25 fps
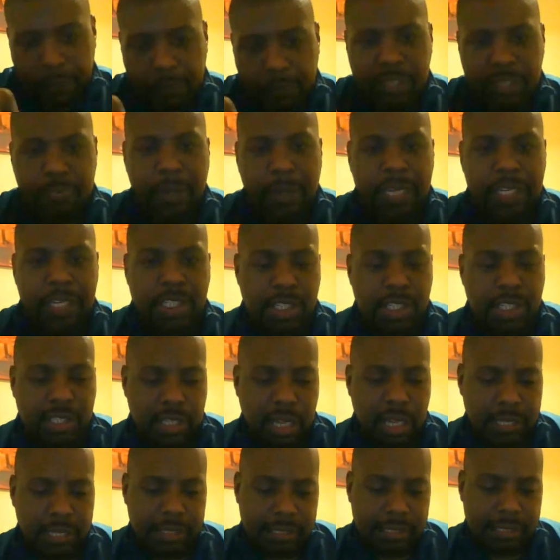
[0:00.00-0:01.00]
spin
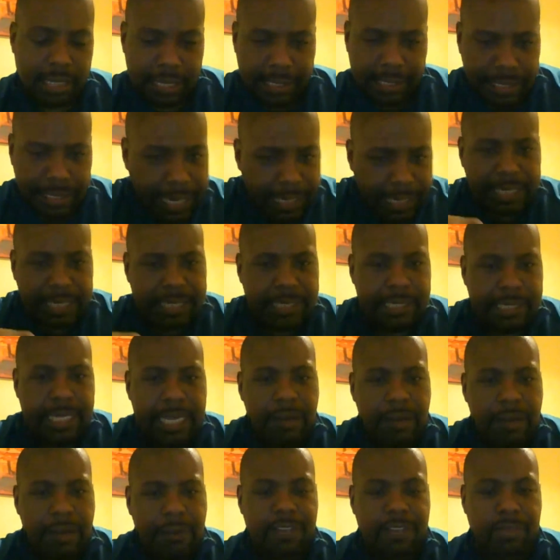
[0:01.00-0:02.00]
off his punches, like
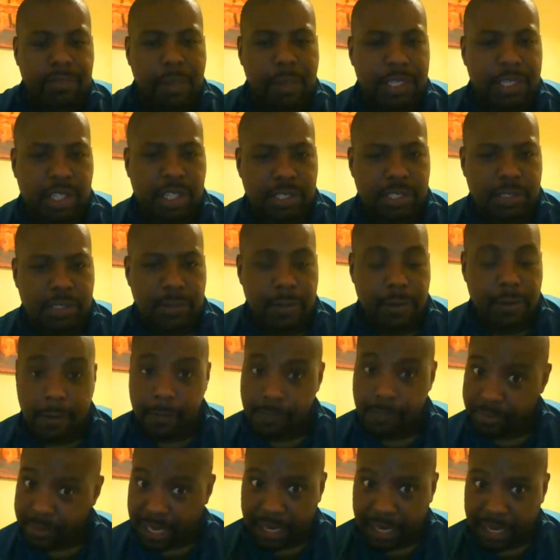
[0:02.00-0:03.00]
take the sting off his
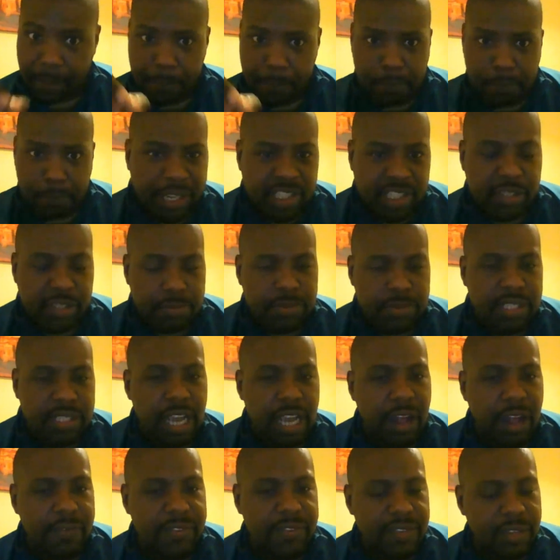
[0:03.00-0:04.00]
punches, that
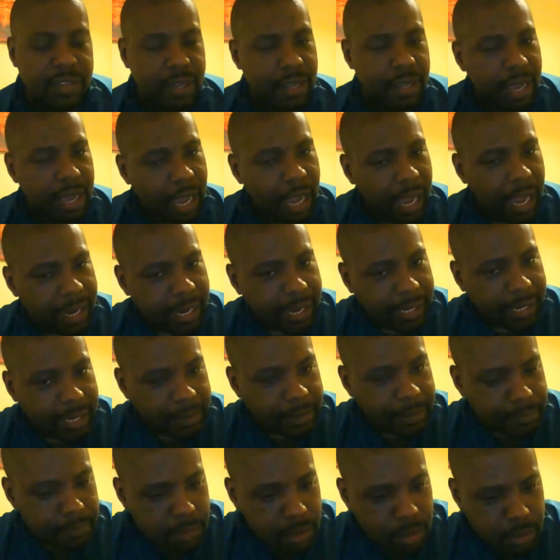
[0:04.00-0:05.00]
can punch
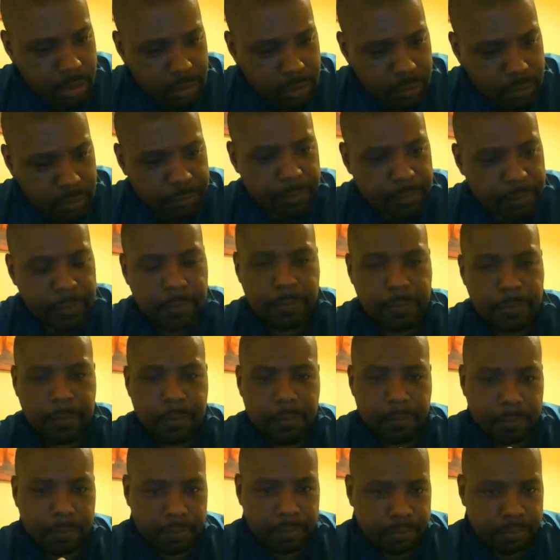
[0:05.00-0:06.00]
themselves and that can
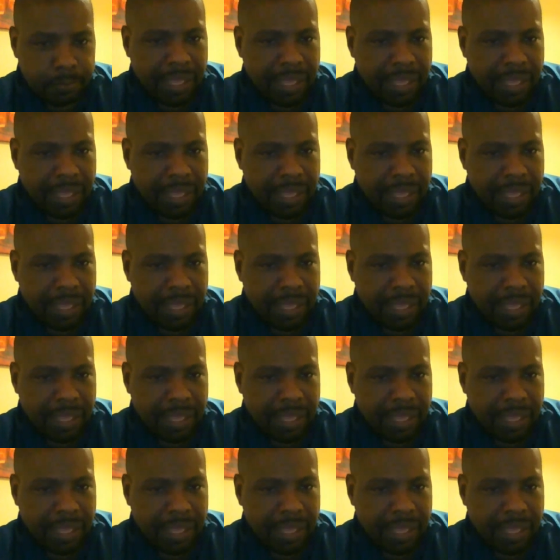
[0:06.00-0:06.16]
move.